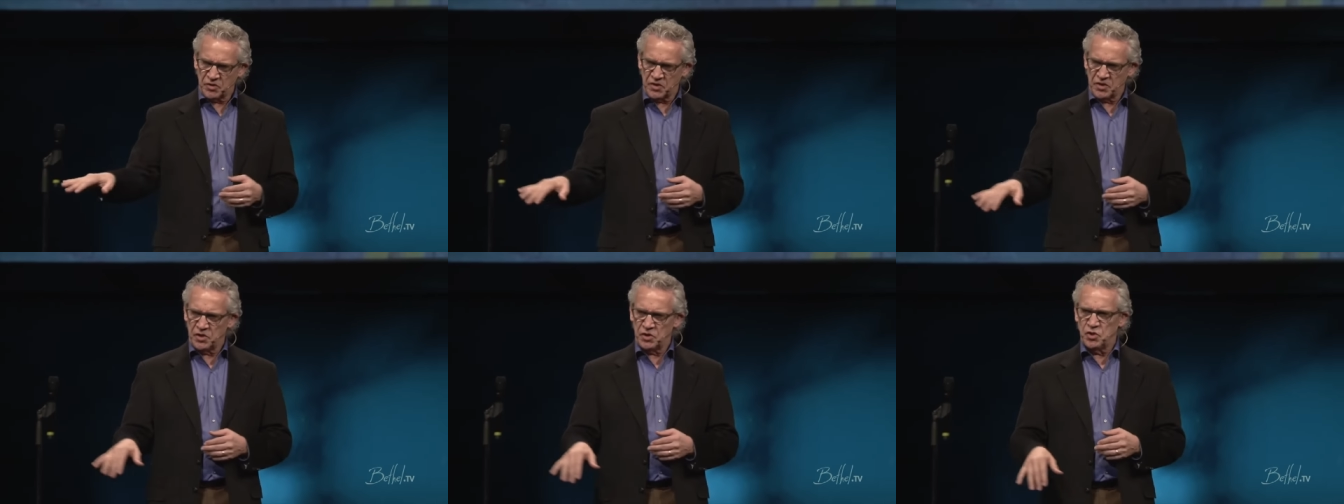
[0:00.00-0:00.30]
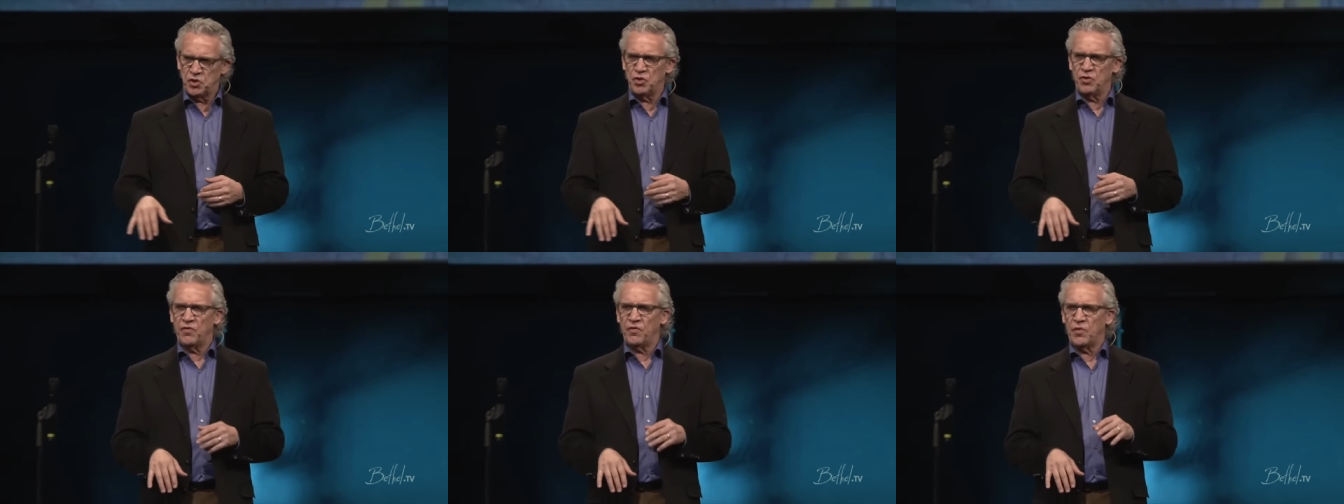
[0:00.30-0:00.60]
the
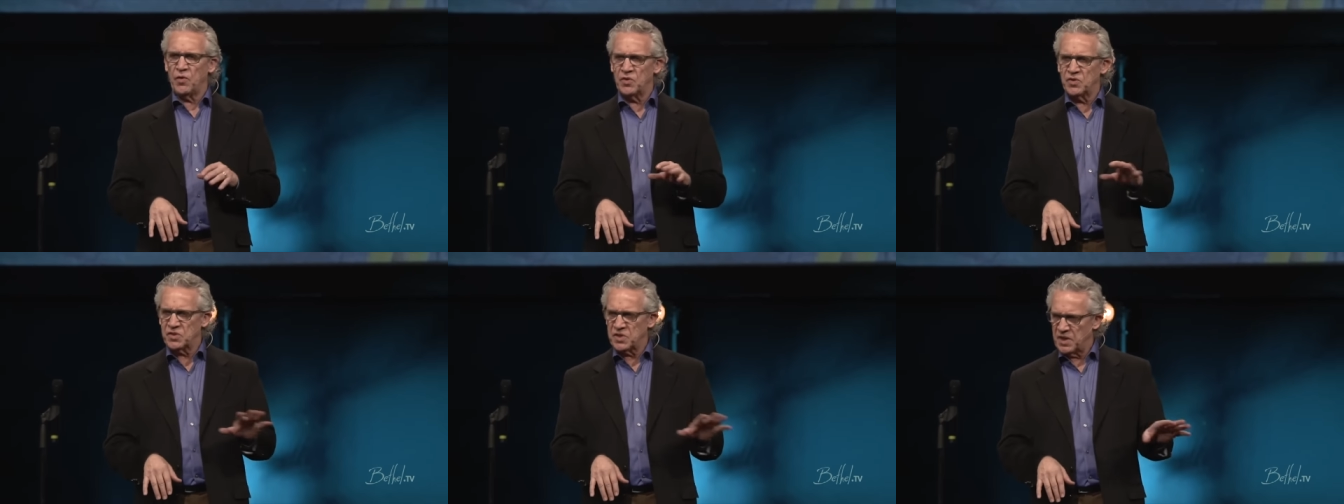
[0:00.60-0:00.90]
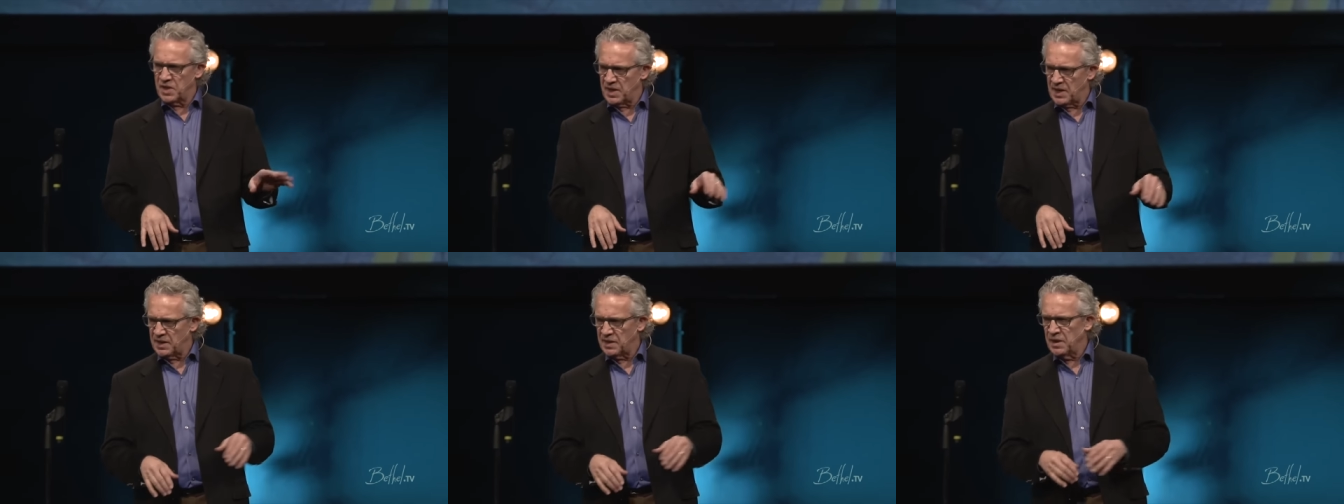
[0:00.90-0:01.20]
Jew first and
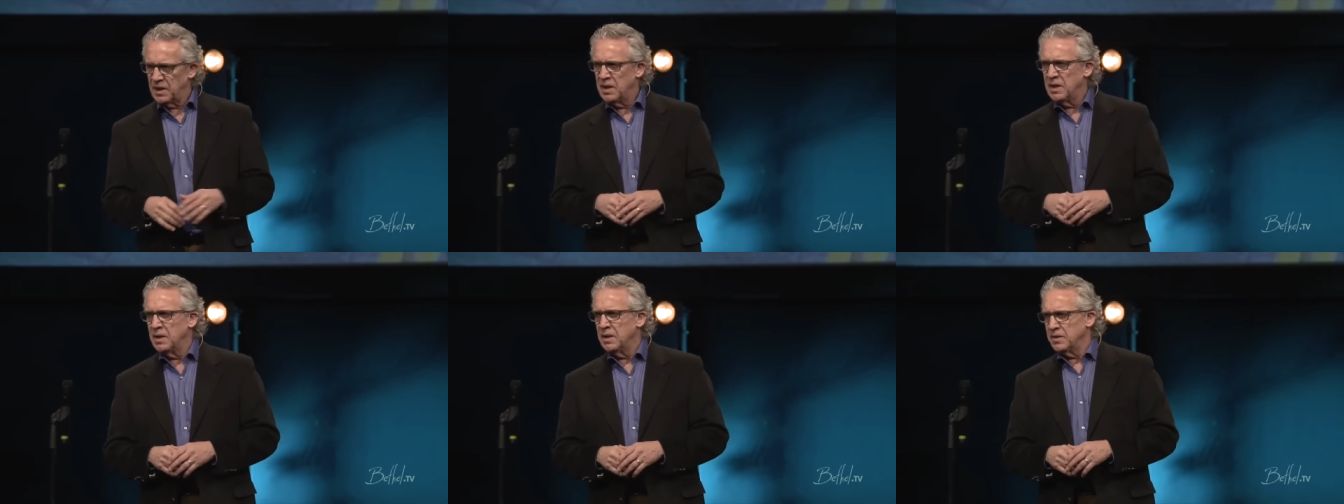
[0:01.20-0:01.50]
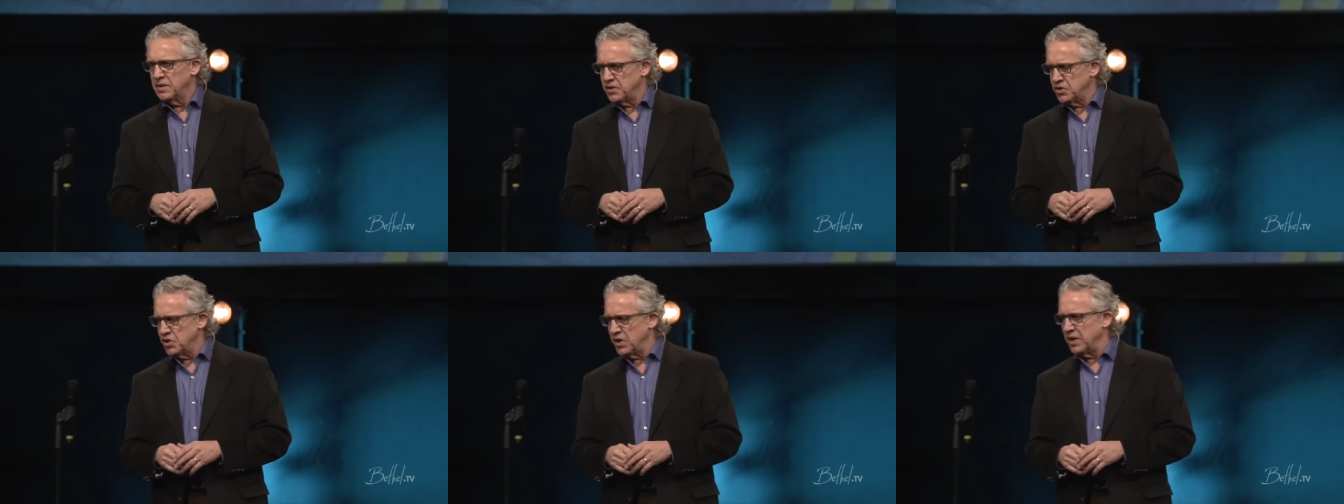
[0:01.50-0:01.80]
not
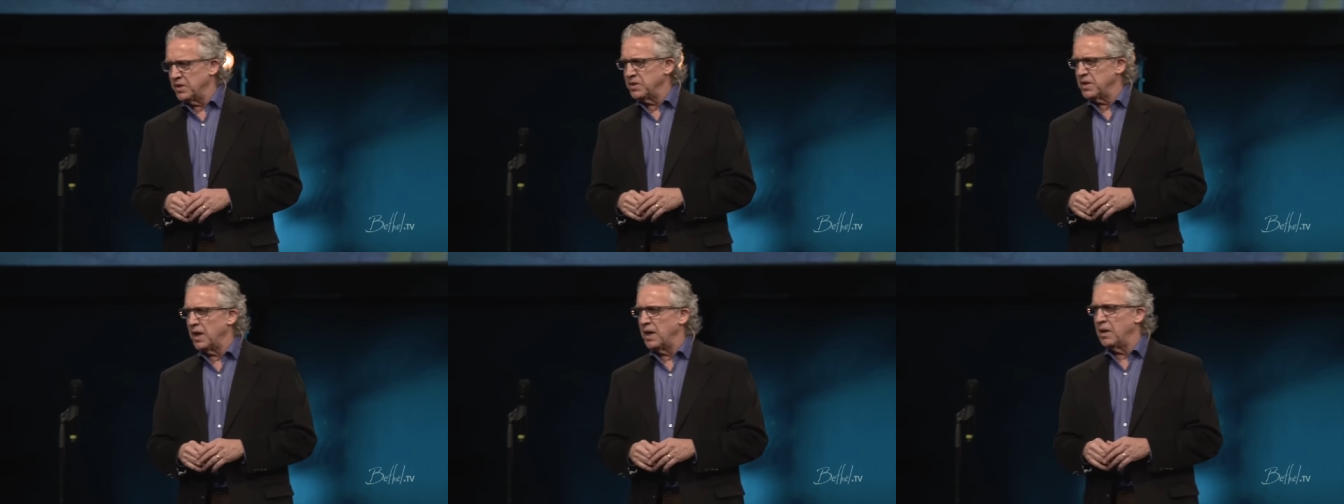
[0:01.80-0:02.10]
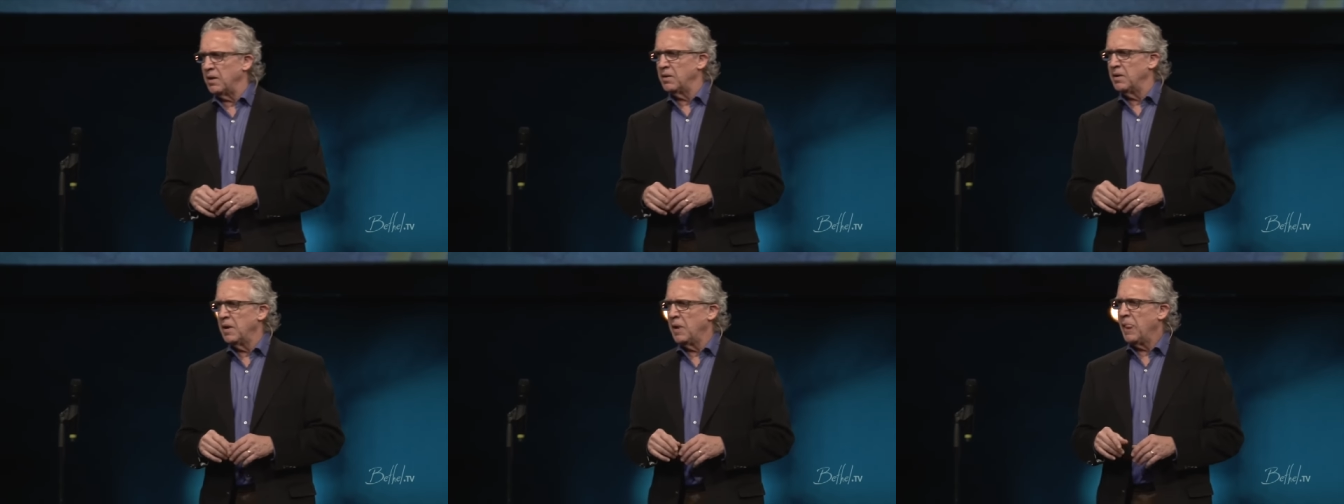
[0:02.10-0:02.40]
the Gentile.